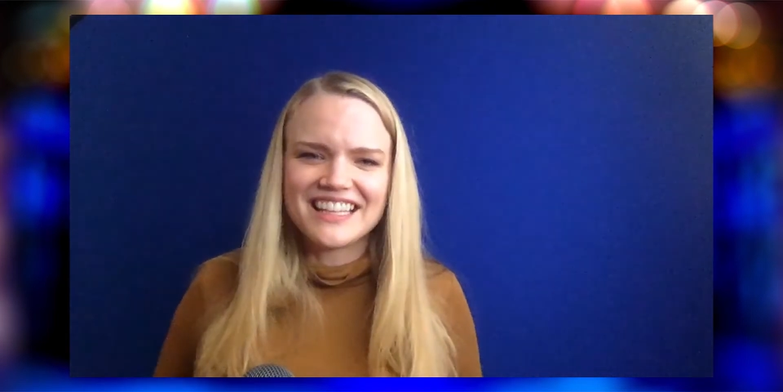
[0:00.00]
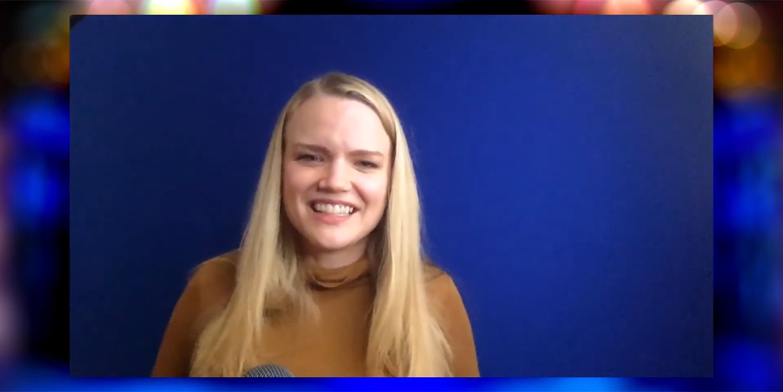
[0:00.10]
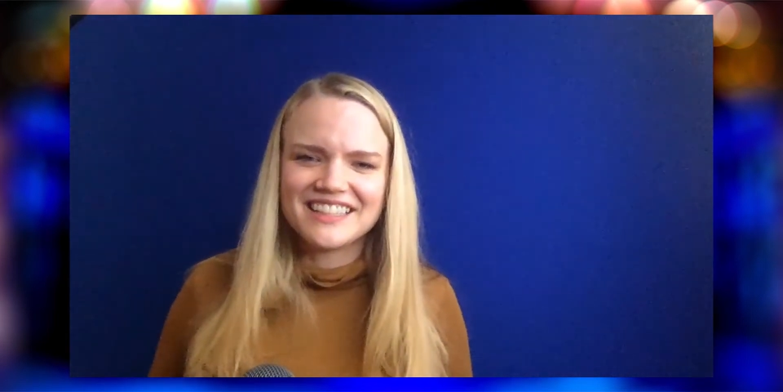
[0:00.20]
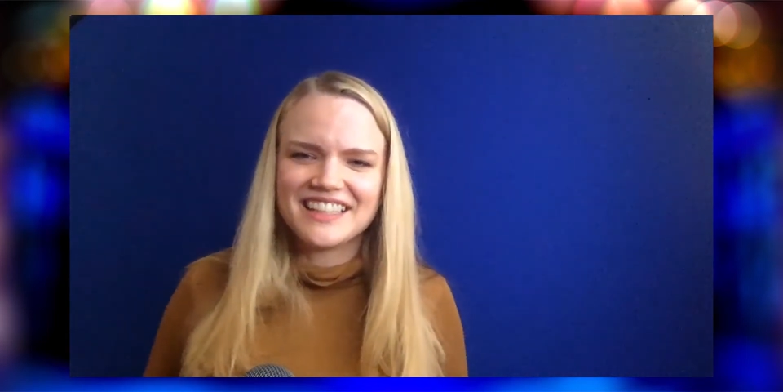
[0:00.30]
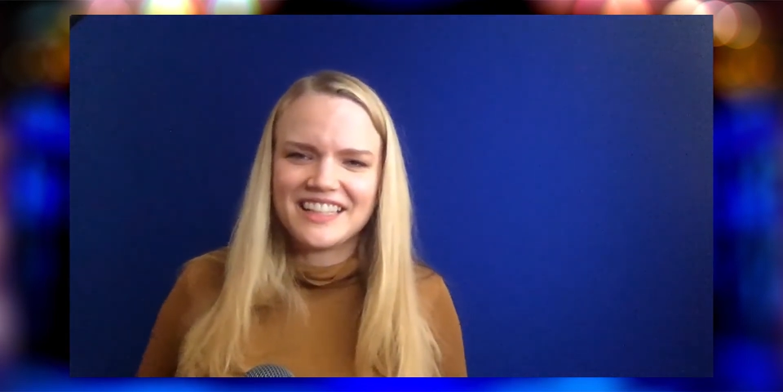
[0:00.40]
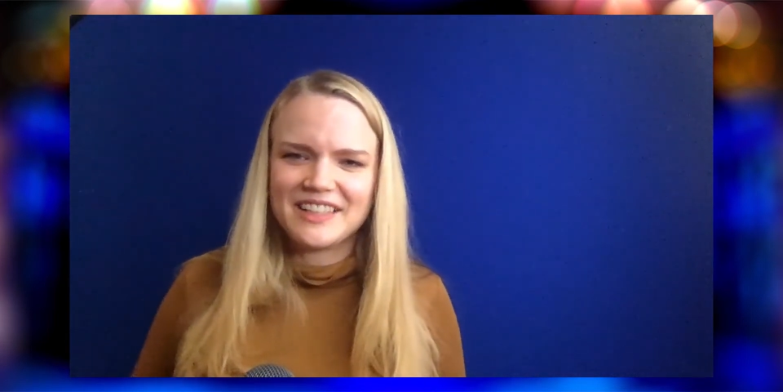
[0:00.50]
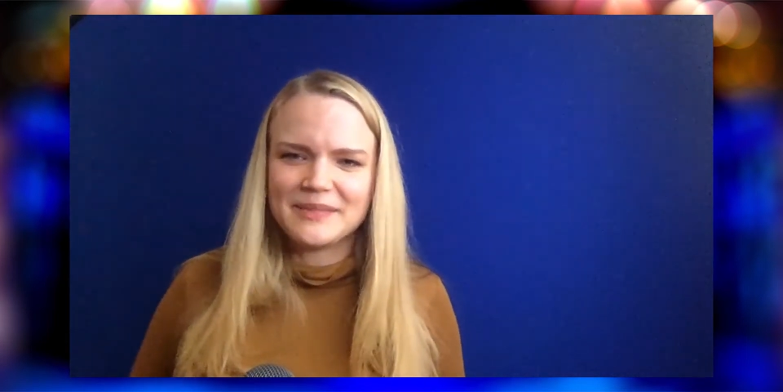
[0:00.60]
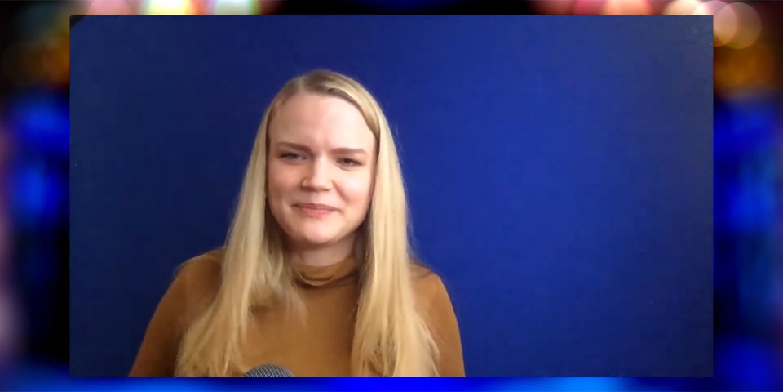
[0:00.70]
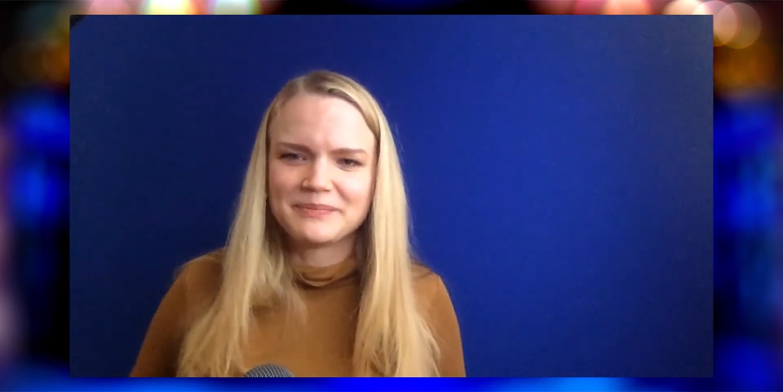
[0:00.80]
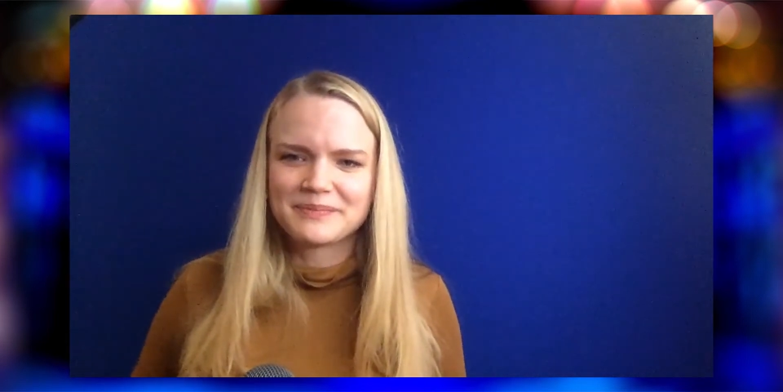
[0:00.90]

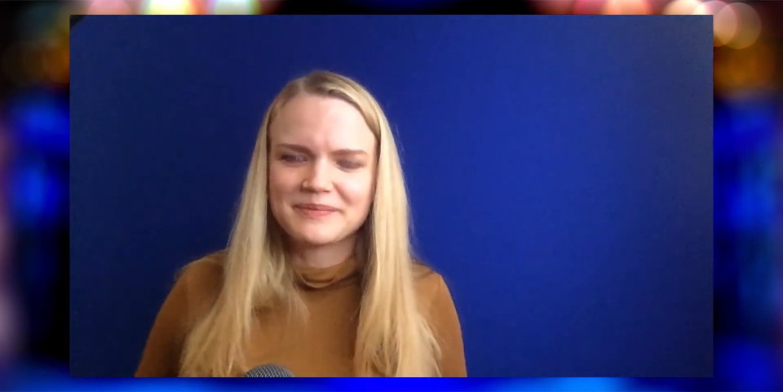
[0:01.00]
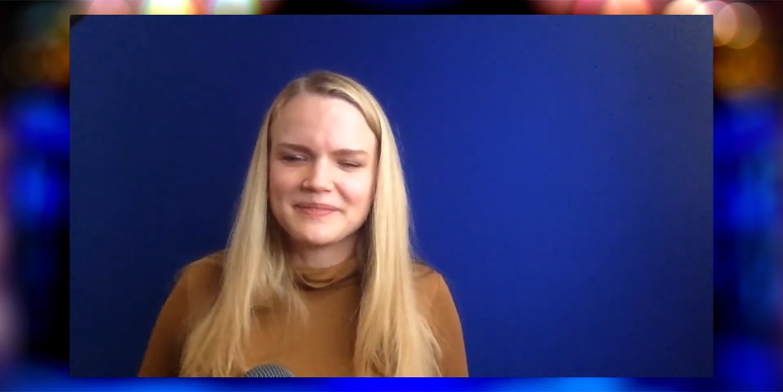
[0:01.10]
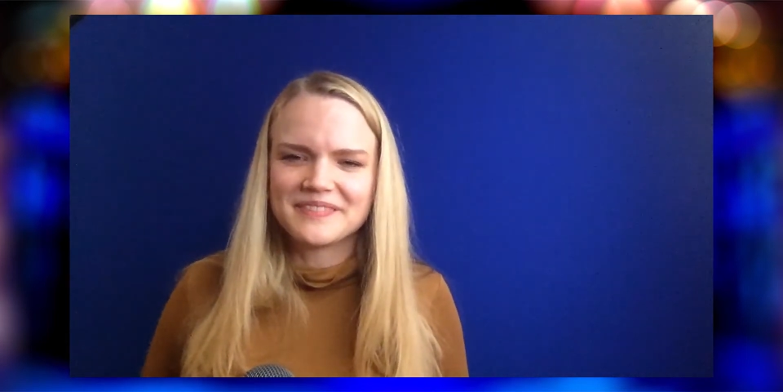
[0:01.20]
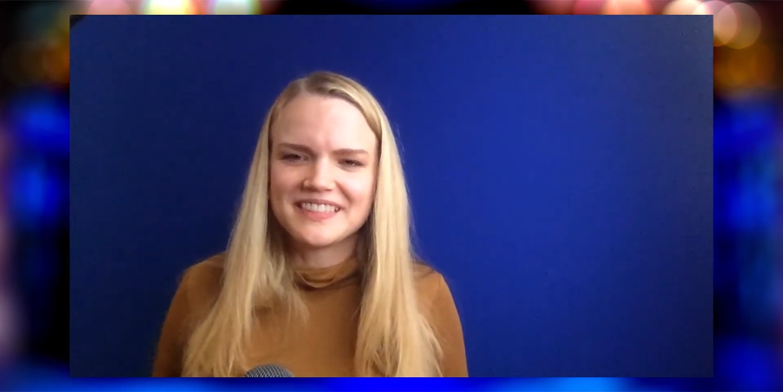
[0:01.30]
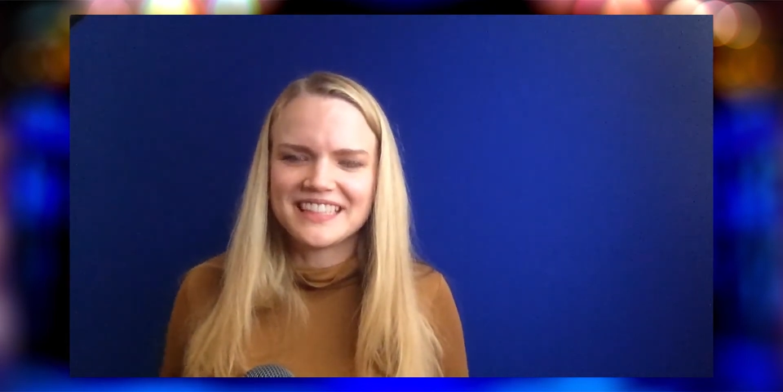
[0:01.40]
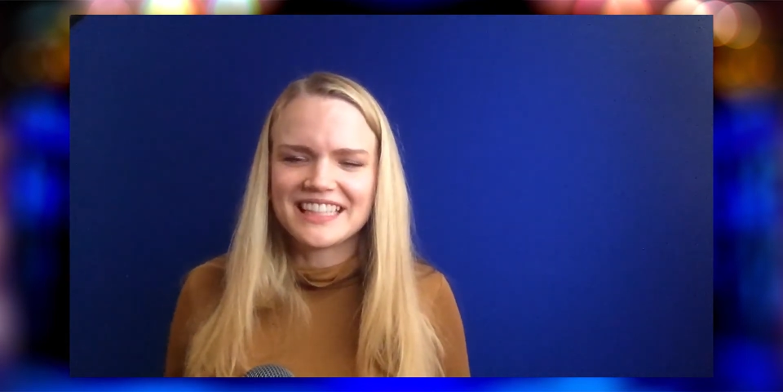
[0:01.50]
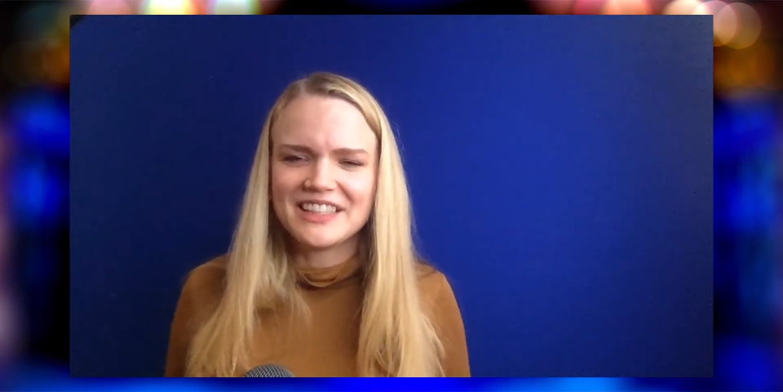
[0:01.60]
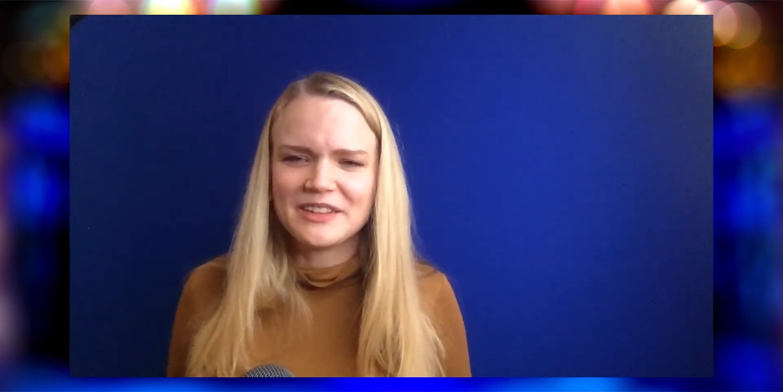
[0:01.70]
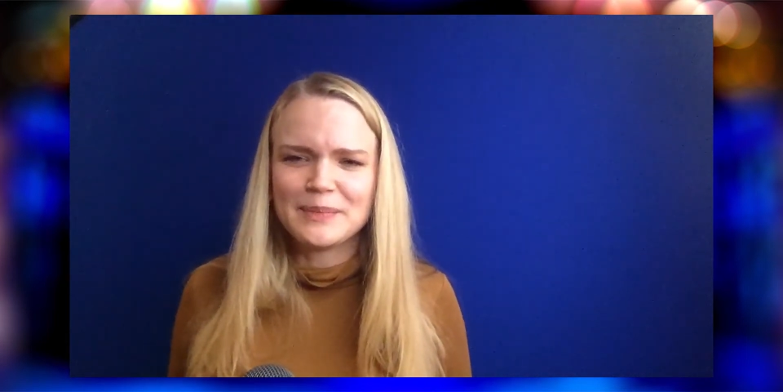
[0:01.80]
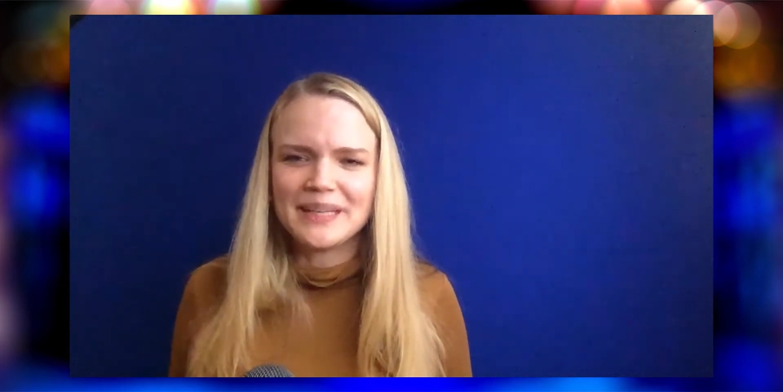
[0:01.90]
the
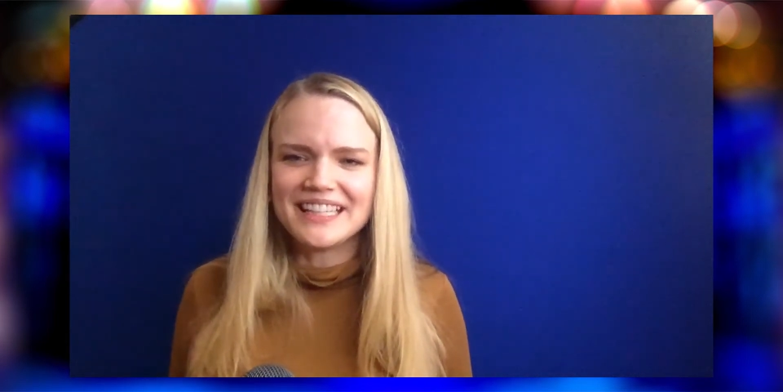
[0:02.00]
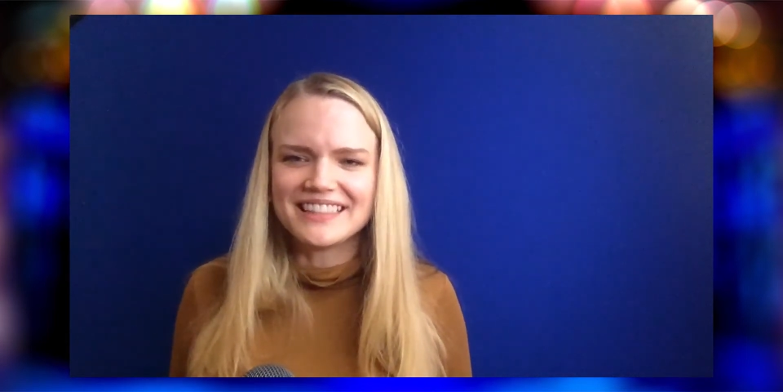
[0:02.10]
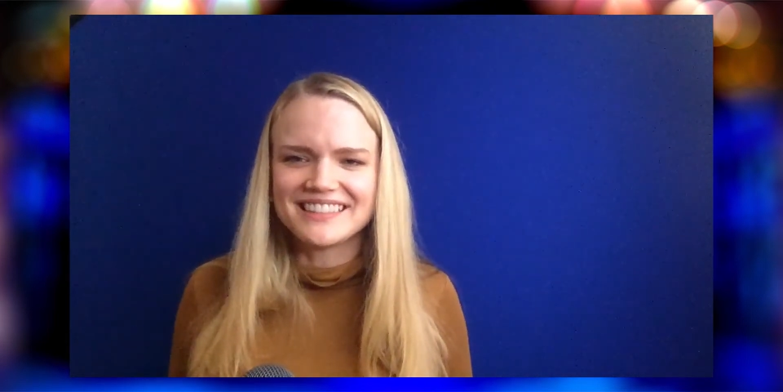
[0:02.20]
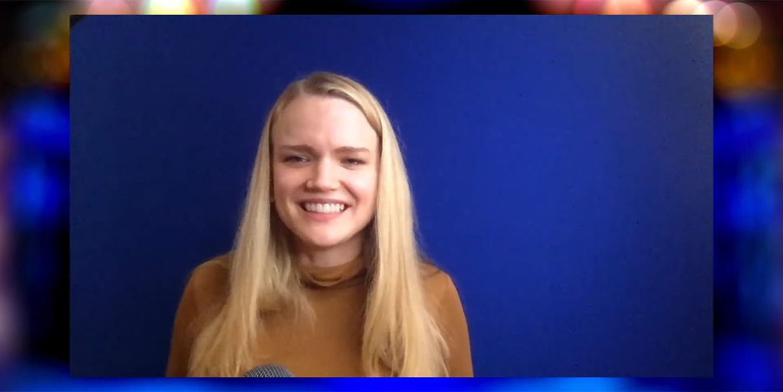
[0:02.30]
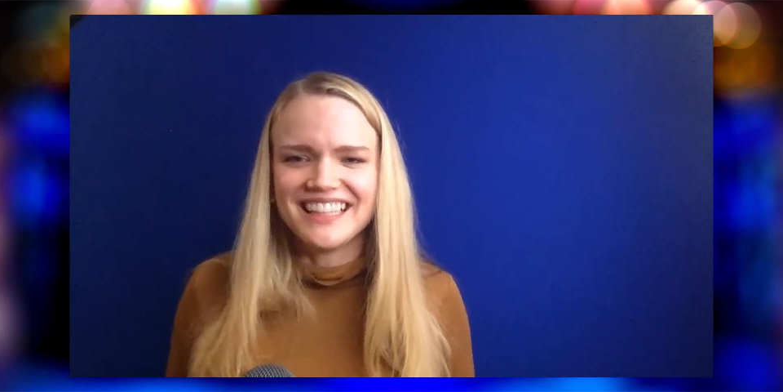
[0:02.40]
killed the bit.